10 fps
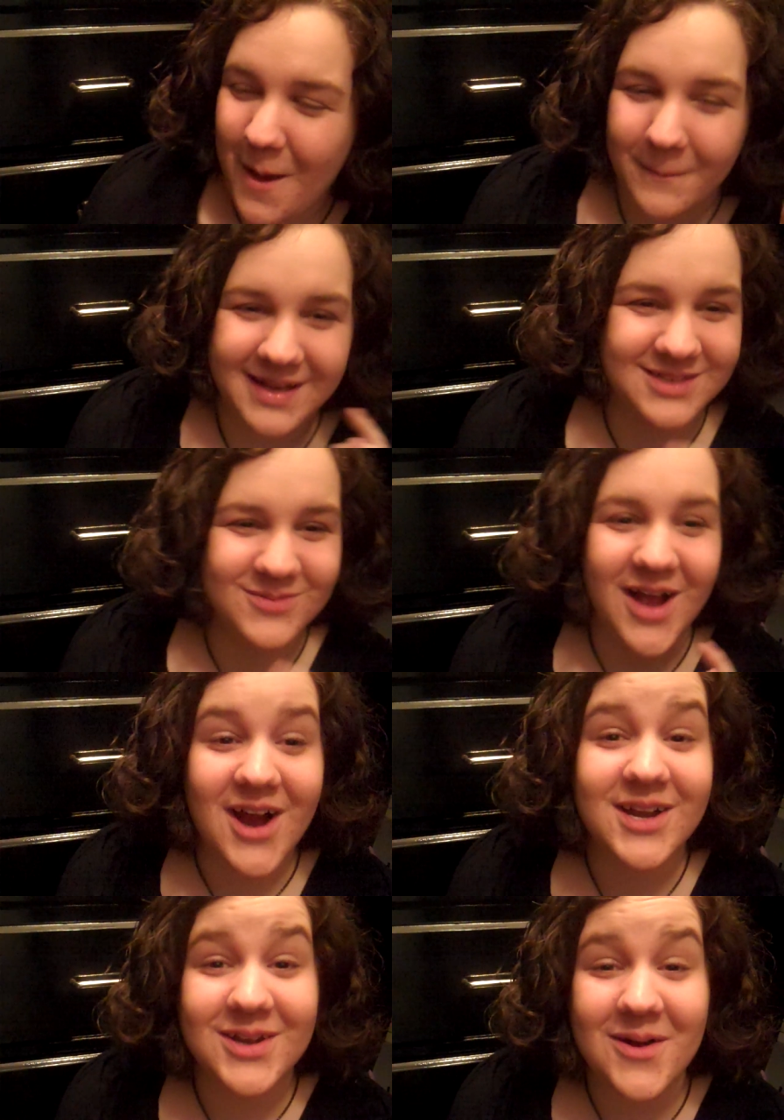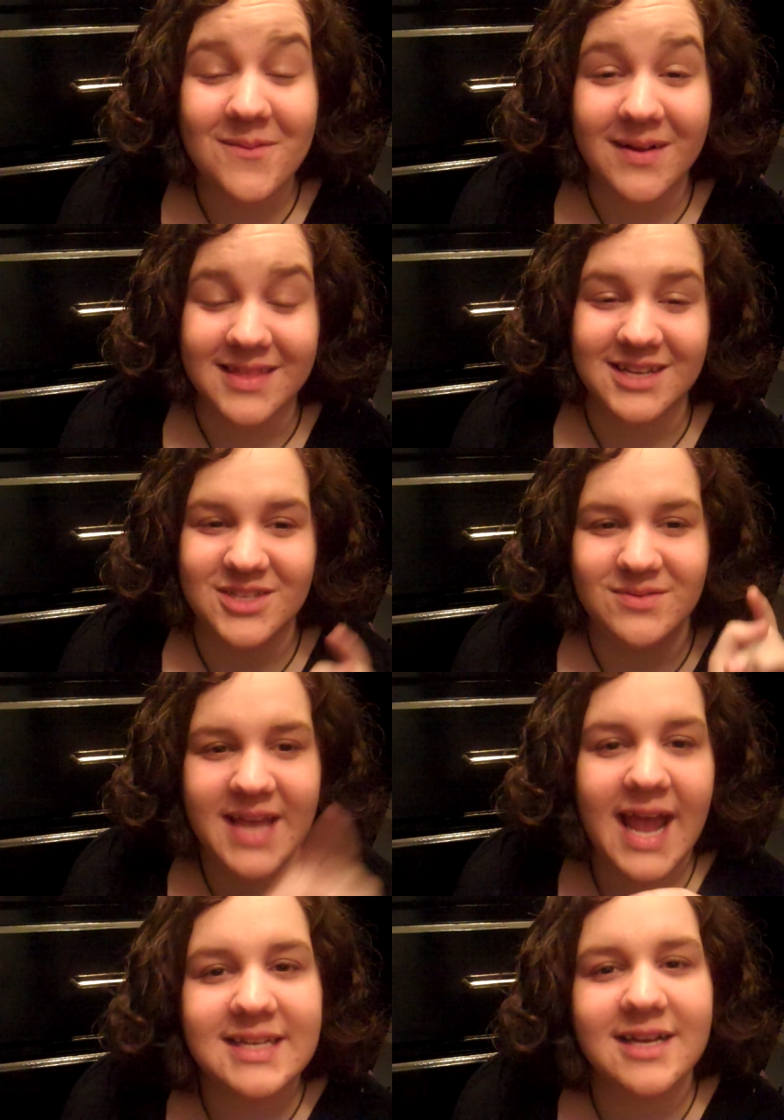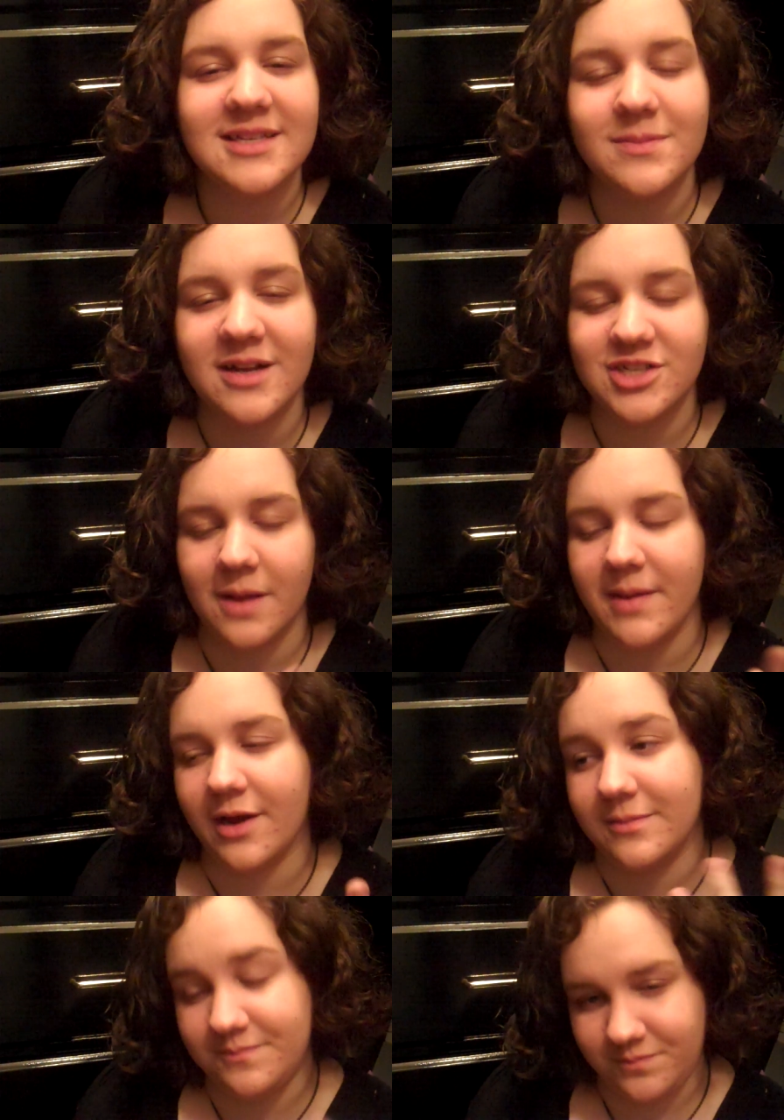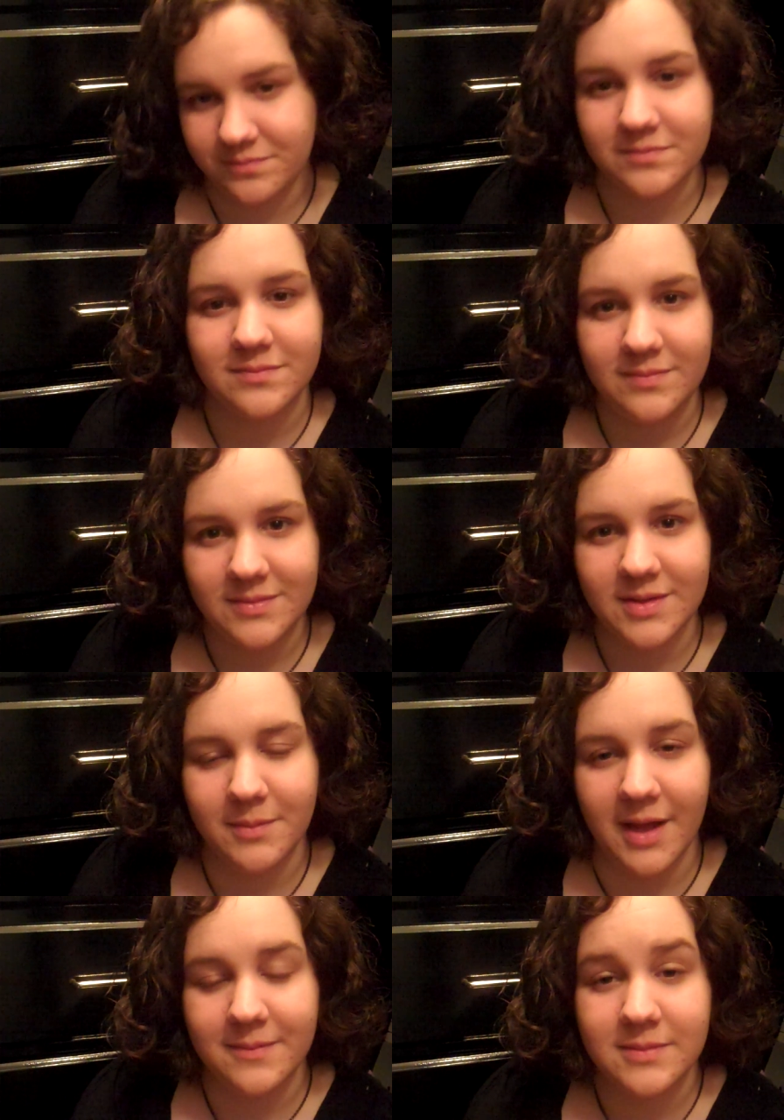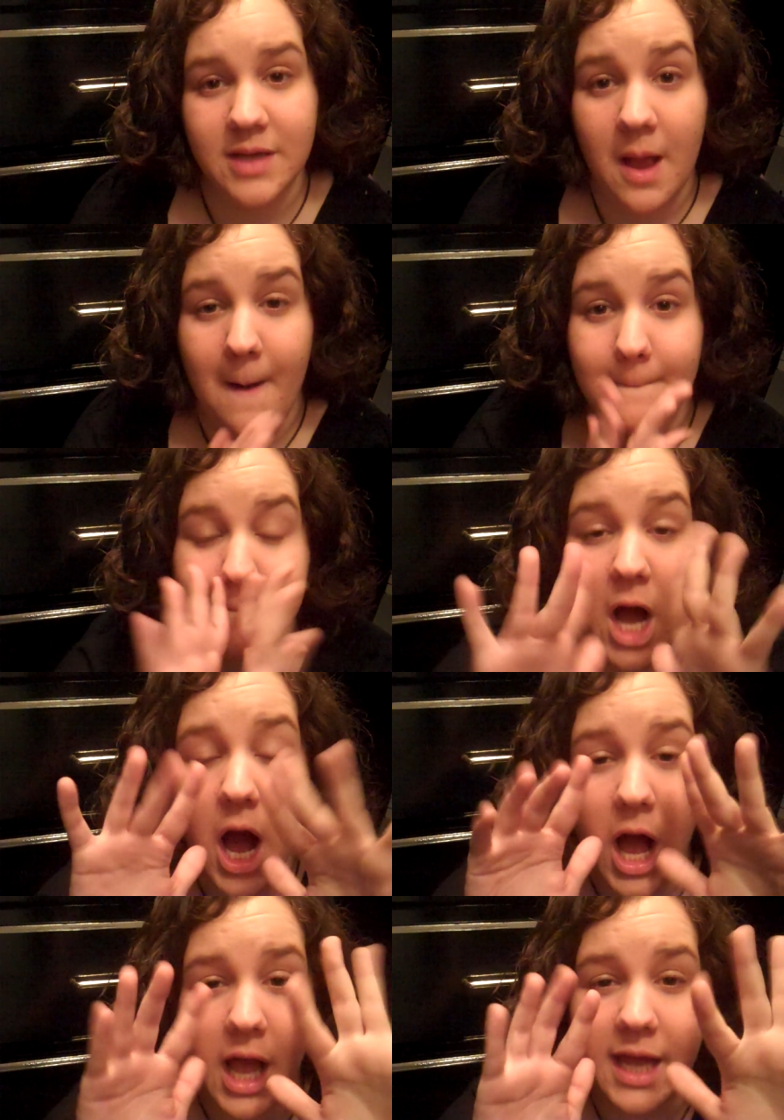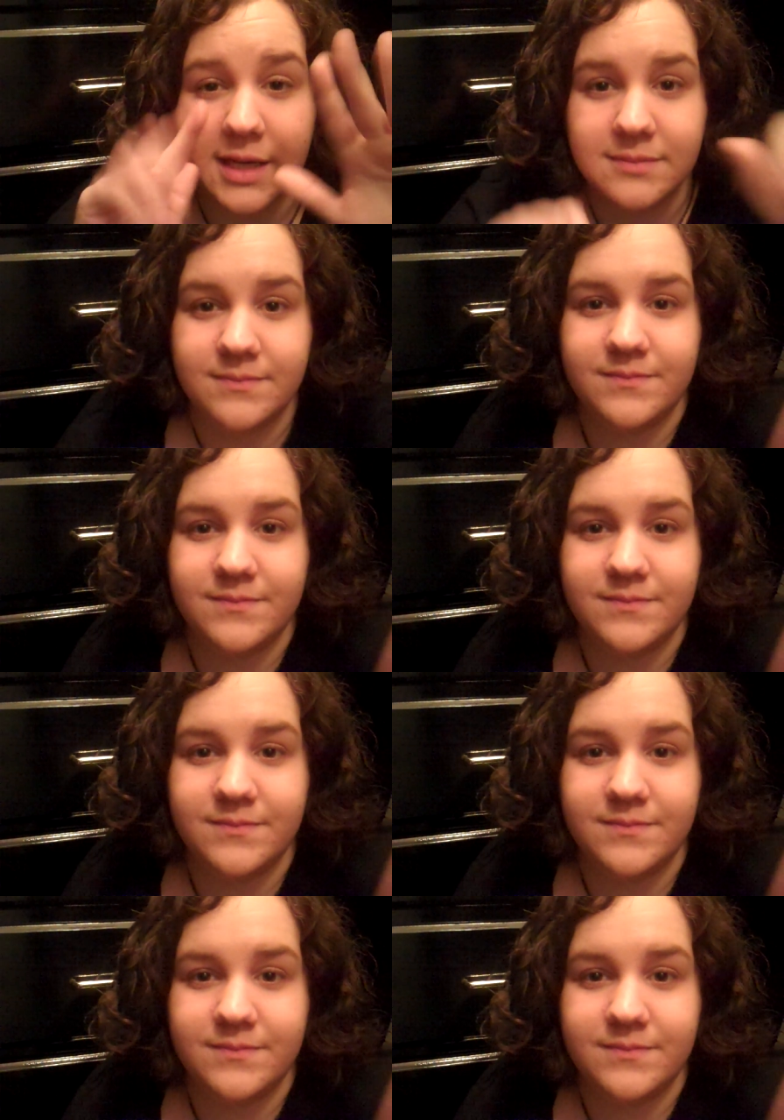Because we already know about this. You can't tell us about John Mayer. But, bye!